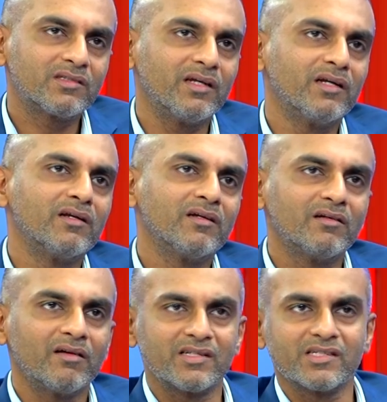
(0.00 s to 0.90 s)
in,
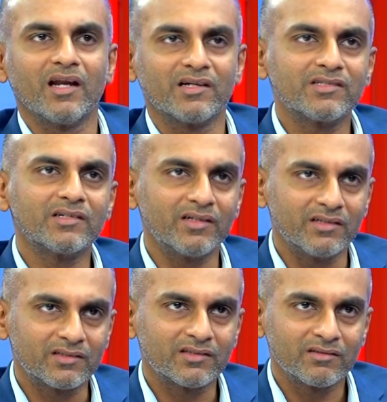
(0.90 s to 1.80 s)
let's say, larger
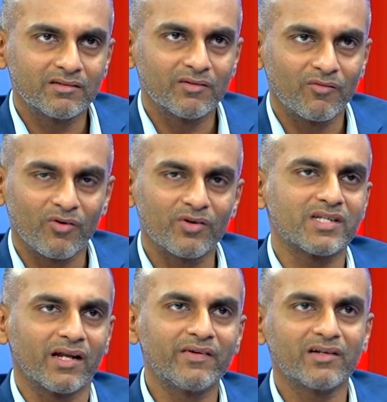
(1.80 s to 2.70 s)
cities, for a
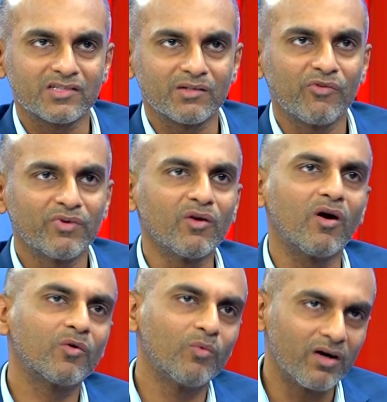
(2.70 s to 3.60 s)
salaried customer will
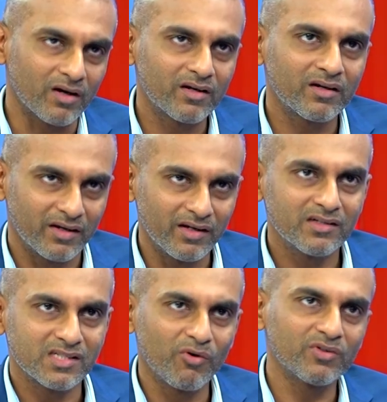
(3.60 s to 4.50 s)
not work
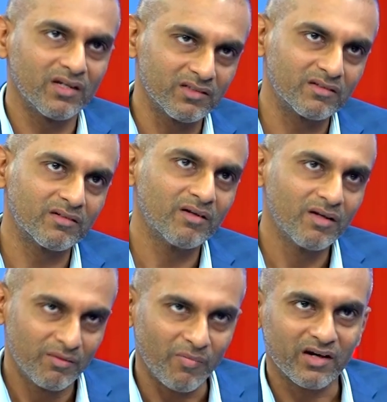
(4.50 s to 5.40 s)
in some of the other
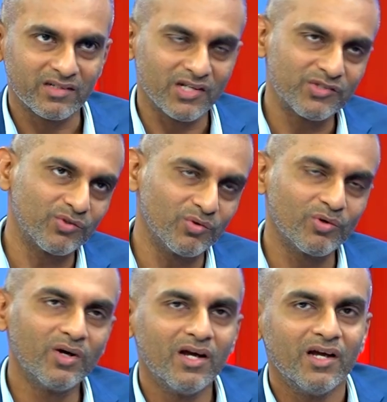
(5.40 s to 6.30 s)
markets as you go.
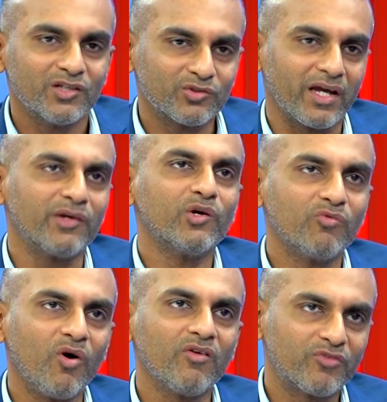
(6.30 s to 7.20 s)
So can you
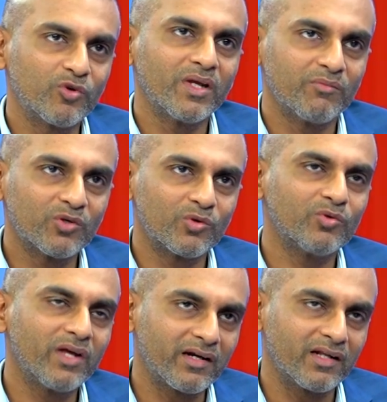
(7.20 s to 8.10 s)
evolve to be able to do
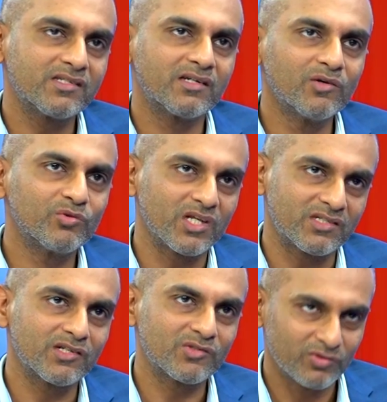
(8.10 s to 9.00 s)
that and still do
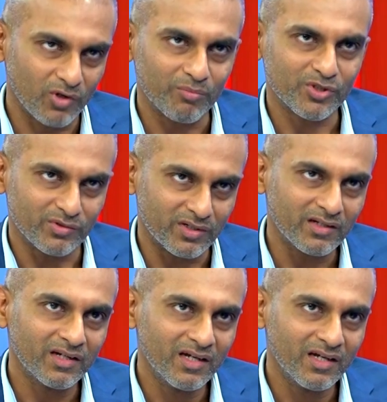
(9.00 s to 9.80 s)
justice to the opportunity?